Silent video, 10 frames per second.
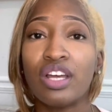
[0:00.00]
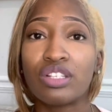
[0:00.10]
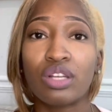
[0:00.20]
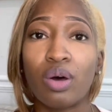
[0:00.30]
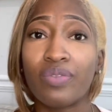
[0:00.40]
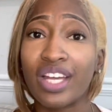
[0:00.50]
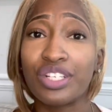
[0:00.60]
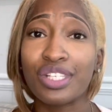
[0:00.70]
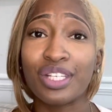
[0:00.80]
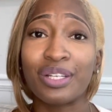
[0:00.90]
So that's
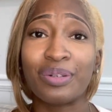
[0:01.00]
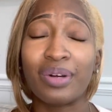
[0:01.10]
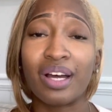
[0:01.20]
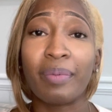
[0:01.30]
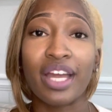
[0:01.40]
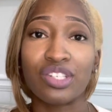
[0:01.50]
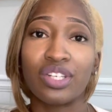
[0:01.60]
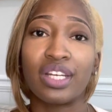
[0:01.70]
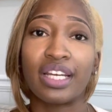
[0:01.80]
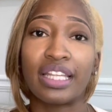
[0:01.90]
just a little extra
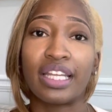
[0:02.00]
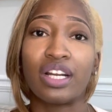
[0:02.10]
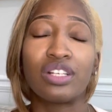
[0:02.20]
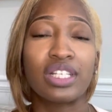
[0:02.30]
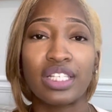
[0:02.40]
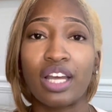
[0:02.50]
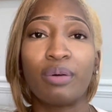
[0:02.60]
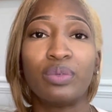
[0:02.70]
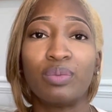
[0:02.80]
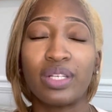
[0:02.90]
nugget there, just to
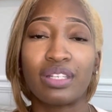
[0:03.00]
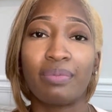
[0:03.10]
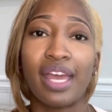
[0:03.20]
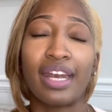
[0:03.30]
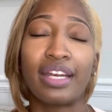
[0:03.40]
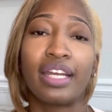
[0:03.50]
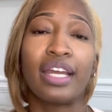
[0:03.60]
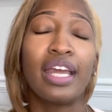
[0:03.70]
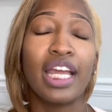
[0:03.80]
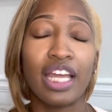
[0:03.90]
help you with some editing.